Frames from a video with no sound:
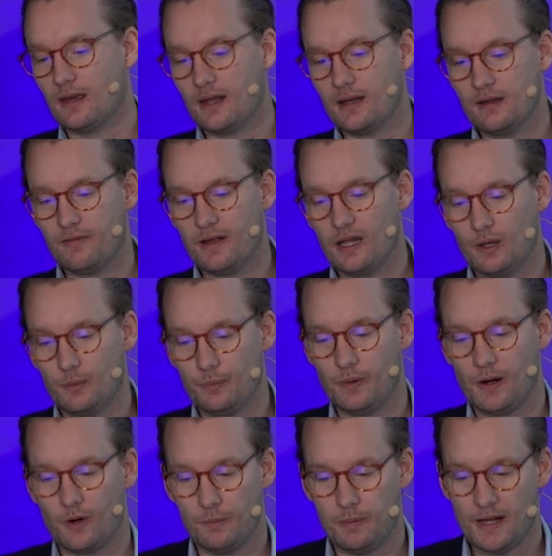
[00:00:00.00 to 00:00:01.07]
and develop
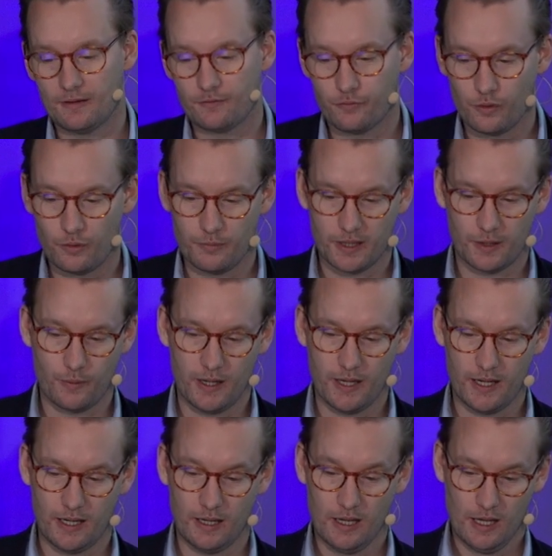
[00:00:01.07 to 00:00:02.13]
our platform by
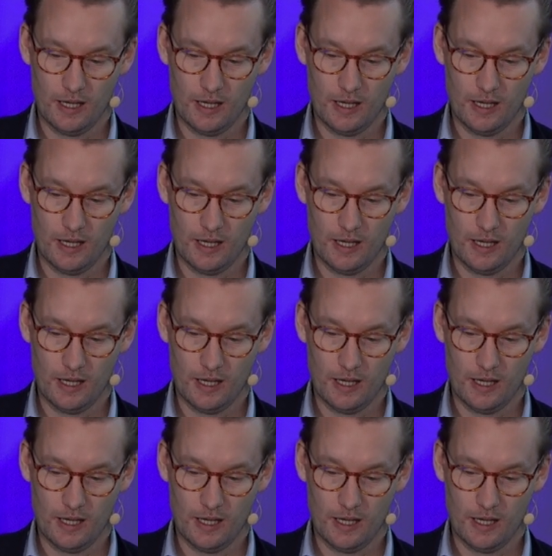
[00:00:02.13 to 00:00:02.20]
creating